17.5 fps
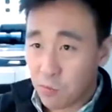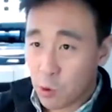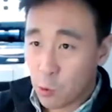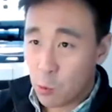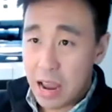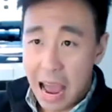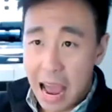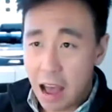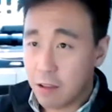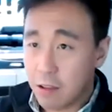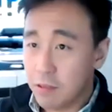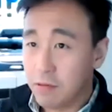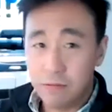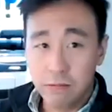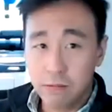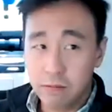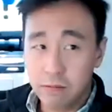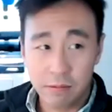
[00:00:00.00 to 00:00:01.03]
we have
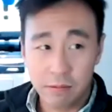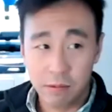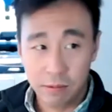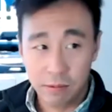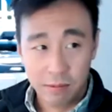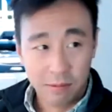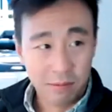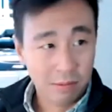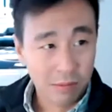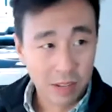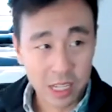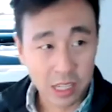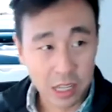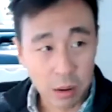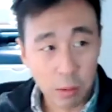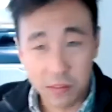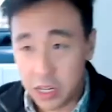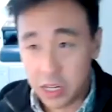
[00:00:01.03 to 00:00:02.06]

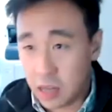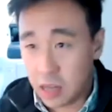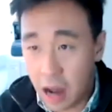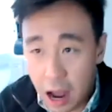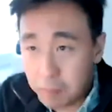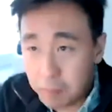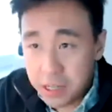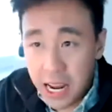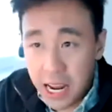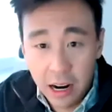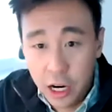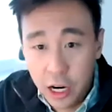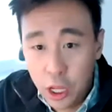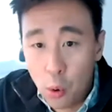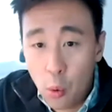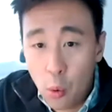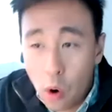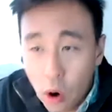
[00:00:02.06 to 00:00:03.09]
some of the top talent in
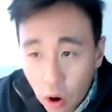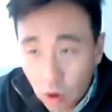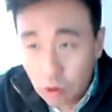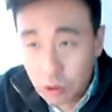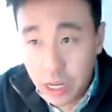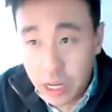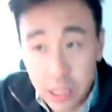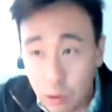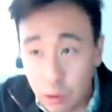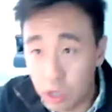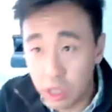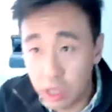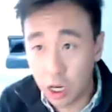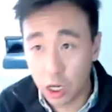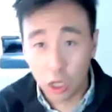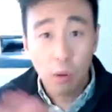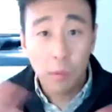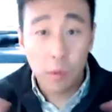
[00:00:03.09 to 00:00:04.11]
the world, in the
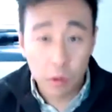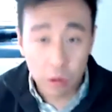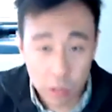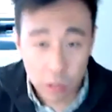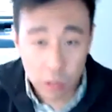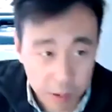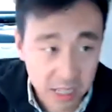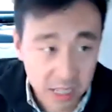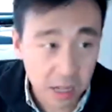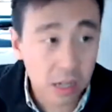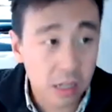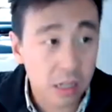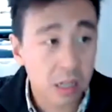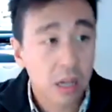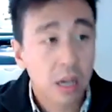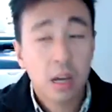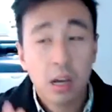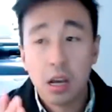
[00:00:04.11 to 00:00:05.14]
global news business,
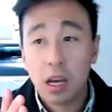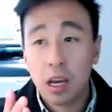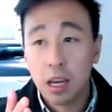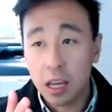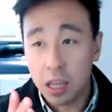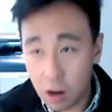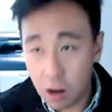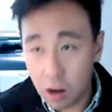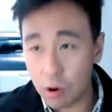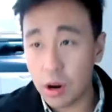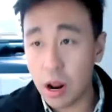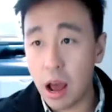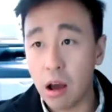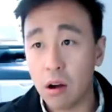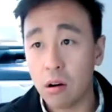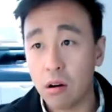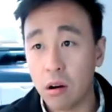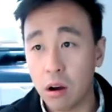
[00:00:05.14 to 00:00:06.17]
here in
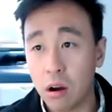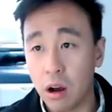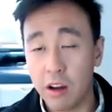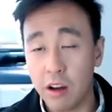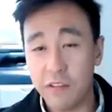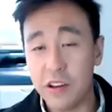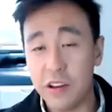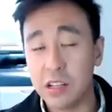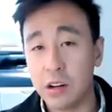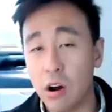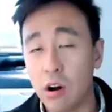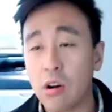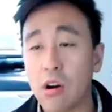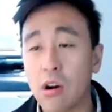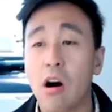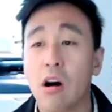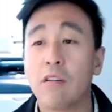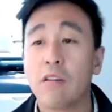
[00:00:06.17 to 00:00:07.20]
our office in Hong
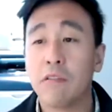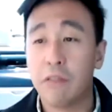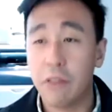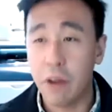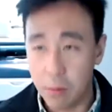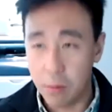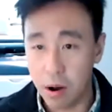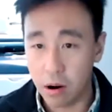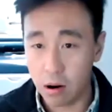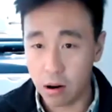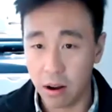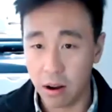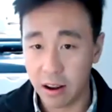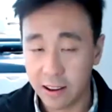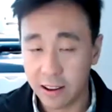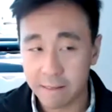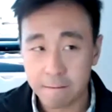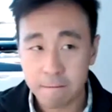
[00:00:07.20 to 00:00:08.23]
Kong, from Hong Kong,
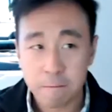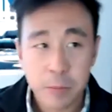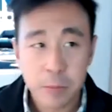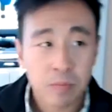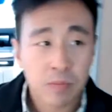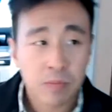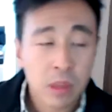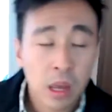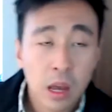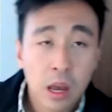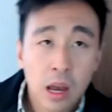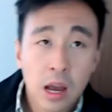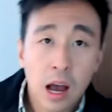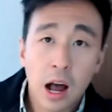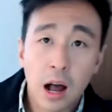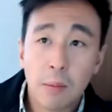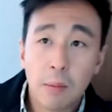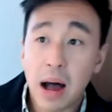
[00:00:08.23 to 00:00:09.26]

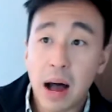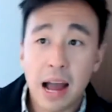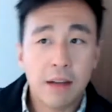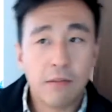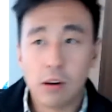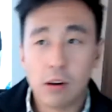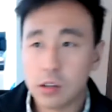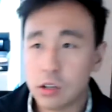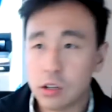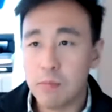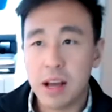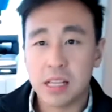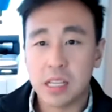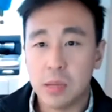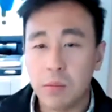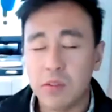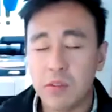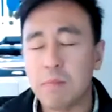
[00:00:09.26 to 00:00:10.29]
I have also met
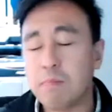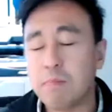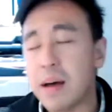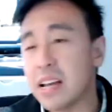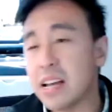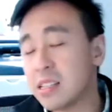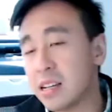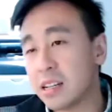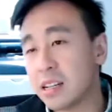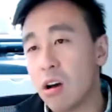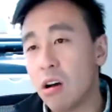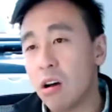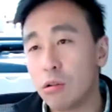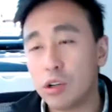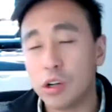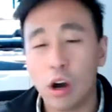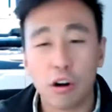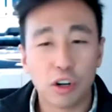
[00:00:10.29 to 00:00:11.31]
some of the best
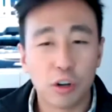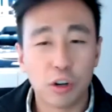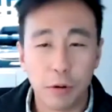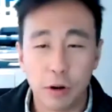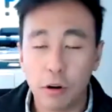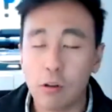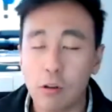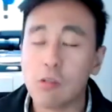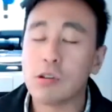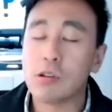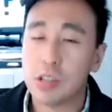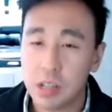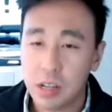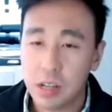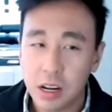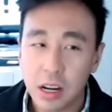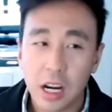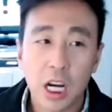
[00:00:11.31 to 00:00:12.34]
technology entrepreneurs
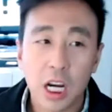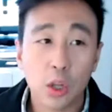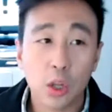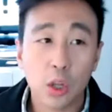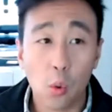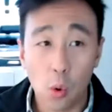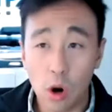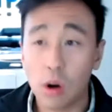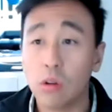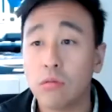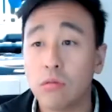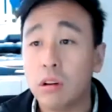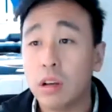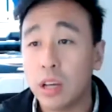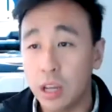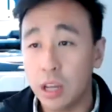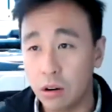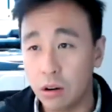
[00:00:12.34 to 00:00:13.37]
in the world
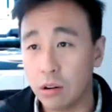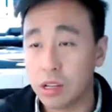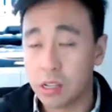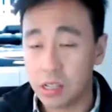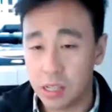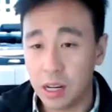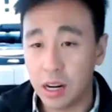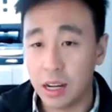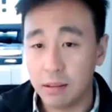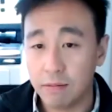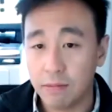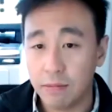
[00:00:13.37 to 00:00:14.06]
here in the city.